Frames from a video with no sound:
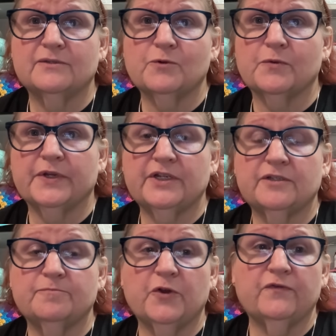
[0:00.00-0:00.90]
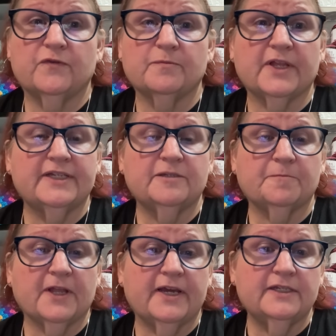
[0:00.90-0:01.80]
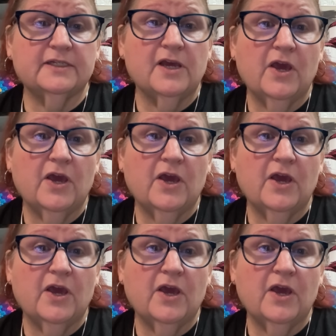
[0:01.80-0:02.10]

where we just moved from place to place.